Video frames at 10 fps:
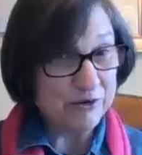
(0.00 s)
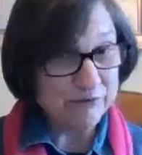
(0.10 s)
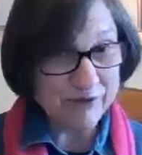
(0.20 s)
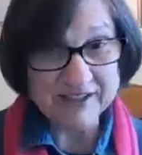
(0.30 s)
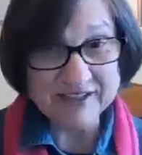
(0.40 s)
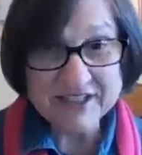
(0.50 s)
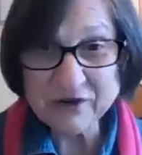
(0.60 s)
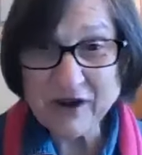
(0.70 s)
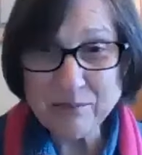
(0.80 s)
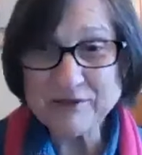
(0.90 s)
volunteer
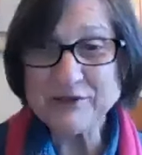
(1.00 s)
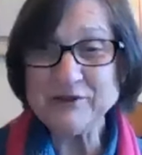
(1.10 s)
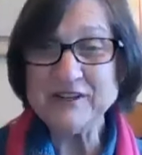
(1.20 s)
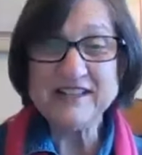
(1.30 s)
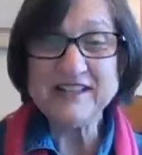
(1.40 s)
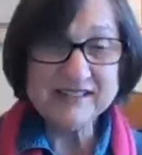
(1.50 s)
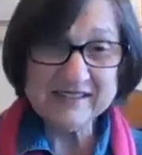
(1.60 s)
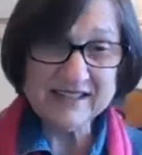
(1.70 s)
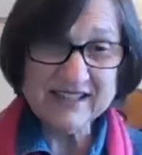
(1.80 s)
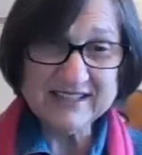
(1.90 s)
opportunities
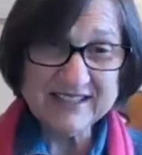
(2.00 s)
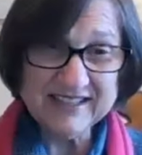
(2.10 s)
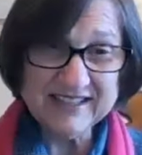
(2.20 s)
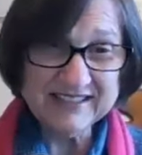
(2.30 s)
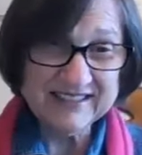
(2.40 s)
at Tiyya?